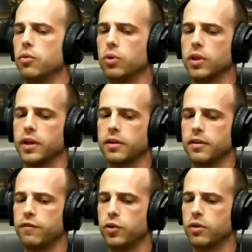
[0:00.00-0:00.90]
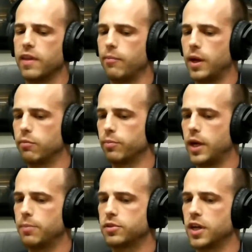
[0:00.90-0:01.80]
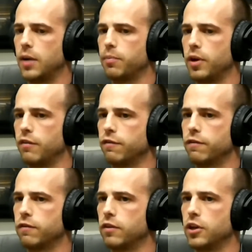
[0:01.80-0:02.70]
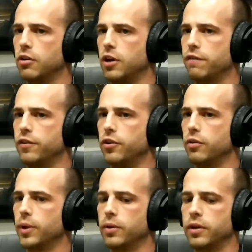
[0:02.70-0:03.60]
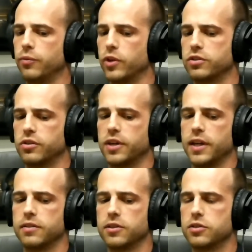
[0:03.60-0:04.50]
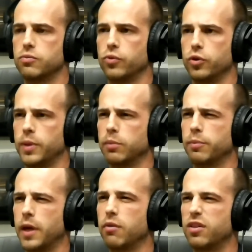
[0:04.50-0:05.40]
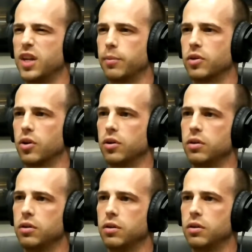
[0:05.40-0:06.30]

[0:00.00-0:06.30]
Well, like if you go to that mom and pop shop off the dirt road in Western Kansas, will you probably pay with a debit card?